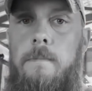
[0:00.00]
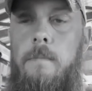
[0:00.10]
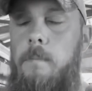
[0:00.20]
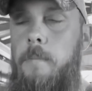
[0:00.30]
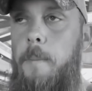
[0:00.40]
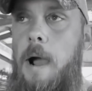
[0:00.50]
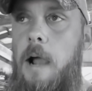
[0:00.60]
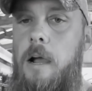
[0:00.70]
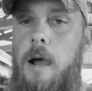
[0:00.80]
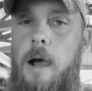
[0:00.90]
But by
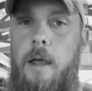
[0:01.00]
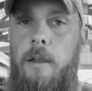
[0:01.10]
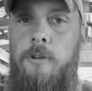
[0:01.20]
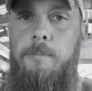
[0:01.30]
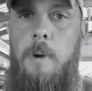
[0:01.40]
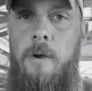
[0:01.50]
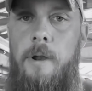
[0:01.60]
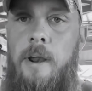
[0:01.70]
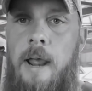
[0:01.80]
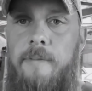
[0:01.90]
God, let's burn
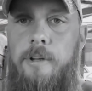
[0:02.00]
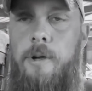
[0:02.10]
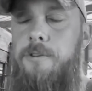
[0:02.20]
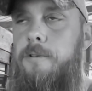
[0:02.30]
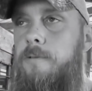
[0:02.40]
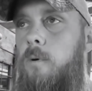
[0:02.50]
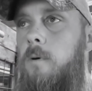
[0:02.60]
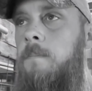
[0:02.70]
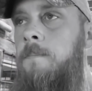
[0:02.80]
down half the country for them.